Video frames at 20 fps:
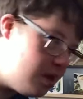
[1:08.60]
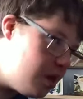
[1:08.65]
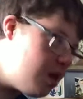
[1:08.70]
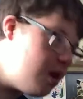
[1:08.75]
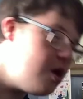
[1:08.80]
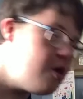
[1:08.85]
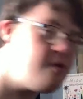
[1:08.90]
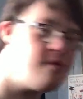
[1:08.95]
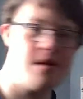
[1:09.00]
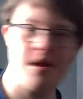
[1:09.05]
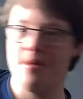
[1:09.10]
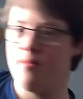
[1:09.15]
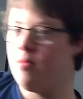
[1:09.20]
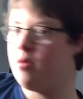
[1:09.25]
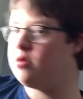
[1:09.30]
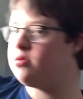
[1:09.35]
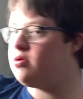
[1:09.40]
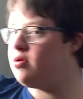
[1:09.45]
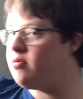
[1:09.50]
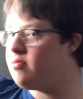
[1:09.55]
give me the
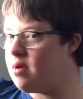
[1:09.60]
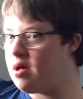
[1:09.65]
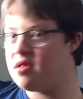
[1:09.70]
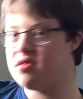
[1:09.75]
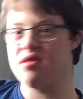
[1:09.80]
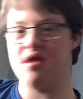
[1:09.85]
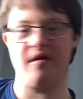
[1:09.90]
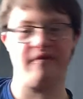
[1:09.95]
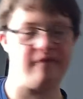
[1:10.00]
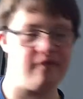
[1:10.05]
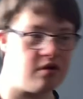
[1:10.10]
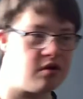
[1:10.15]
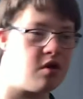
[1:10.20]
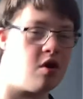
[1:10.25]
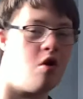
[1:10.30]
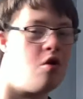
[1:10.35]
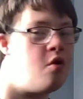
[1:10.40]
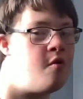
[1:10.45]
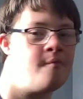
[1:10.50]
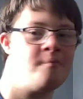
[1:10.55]
much of South
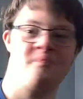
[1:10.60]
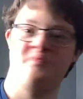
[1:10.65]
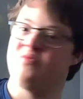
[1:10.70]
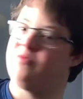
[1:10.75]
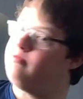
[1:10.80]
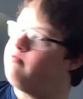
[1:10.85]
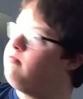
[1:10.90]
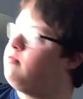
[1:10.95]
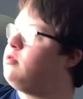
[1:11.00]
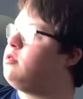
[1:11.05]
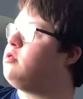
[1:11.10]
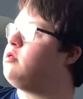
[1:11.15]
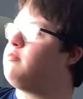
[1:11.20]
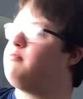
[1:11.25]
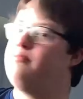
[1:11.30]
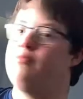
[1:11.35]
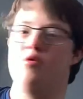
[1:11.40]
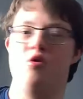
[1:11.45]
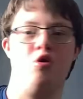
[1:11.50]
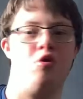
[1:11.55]
Africa. Mrs.
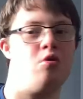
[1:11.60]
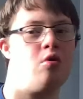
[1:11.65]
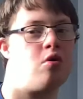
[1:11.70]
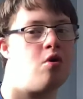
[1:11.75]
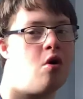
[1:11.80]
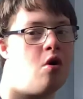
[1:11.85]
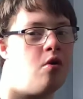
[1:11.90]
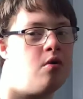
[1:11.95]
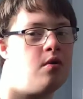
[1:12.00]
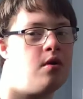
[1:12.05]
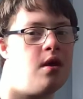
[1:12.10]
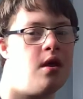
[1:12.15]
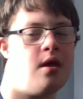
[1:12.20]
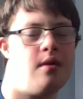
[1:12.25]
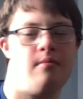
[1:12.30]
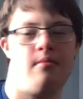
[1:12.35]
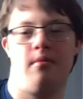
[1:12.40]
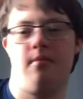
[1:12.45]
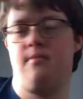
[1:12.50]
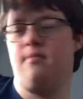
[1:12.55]
Blue, Cornet,
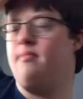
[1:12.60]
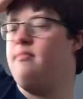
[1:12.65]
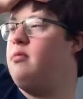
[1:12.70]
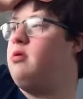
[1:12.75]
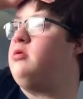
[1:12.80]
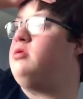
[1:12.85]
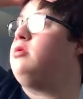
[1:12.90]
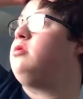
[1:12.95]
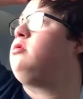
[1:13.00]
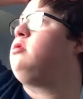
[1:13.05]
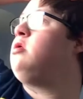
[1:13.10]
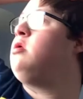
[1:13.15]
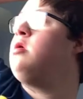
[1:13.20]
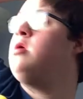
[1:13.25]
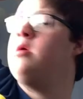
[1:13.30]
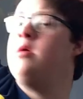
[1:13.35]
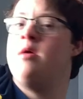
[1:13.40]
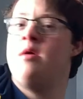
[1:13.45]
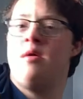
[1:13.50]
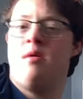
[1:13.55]
Mrs.
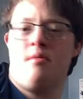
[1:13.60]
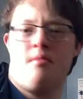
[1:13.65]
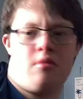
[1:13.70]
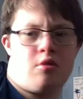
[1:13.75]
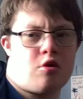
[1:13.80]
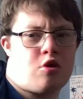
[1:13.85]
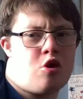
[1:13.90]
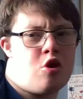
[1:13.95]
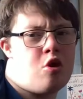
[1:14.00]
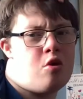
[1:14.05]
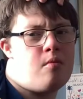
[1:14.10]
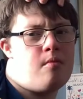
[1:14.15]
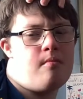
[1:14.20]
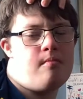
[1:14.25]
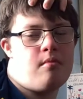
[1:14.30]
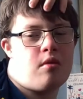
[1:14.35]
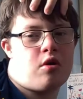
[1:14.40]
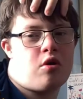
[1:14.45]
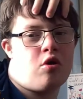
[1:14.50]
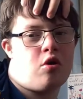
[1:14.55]
Good,
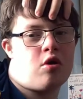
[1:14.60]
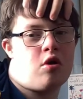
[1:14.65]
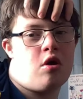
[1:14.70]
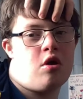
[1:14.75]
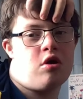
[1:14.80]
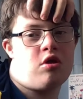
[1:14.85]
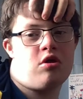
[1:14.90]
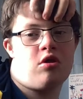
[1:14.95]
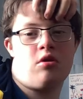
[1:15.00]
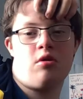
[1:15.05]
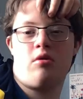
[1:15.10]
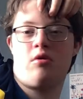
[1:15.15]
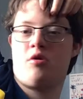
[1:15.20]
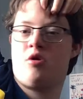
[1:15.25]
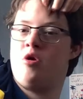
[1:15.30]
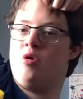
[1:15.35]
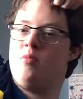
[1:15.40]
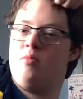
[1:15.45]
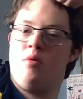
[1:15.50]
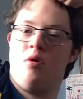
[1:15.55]
Kugus,
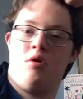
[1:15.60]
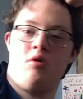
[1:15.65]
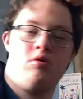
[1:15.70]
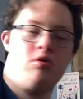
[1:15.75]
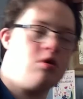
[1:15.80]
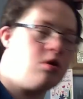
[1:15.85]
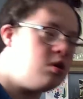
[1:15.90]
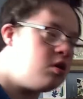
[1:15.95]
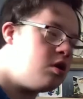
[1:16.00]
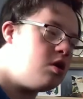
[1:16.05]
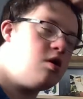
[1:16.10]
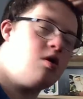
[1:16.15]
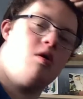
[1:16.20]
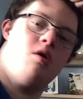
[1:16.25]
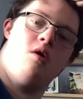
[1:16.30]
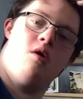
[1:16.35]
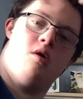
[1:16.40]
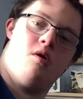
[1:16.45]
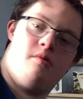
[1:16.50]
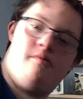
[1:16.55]
Goodman.
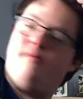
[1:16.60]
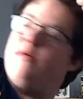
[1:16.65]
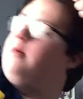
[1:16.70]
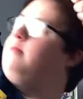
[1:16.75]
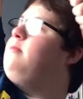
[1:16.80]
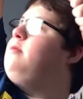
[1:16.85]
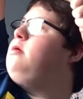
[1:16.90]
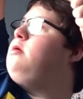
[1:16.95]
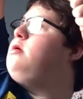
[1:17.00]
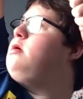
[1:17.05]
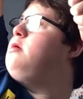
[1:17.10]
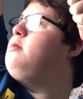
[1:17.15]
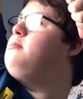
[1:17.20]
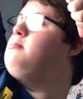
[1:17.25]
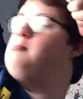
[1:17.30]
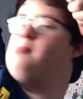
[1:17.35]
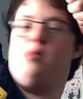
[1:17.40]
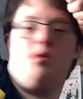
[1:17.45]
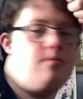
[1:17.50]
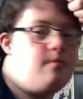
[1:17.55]
Damn it,
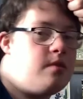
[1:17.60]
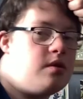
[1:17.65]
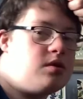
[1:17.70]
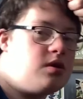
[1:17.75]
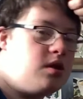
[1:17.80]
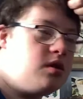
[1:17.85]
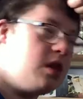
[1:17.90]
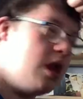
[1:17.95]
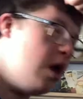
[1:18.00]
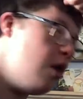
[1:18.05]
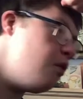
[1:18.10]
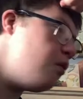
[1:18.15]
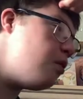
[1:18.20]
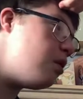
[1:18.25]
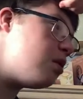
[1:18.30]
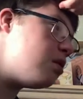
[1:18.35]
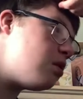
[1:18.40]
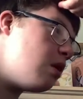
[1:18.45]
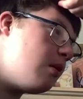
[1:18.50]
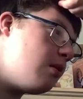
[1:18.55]
we're missing now.
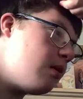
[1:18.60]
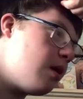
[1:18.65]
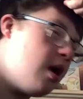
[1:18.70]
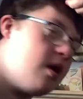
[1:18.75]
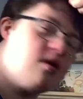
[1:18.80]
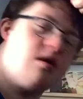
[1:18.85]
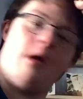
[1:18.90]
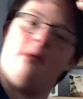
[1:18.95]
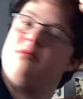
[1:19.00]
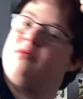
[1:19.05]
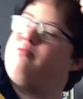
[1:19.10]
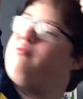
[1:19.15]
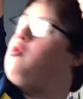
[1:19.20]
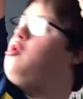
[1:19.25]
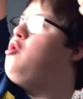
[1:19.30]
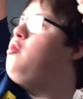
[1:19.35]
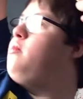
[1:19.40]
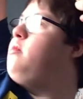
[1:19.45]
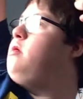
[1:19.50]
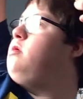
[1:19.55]
Sorry guys, I was
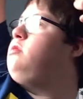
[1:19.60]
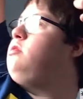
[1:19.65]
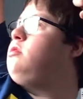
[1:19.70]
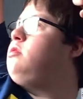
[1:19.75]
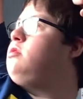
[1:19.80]
burping.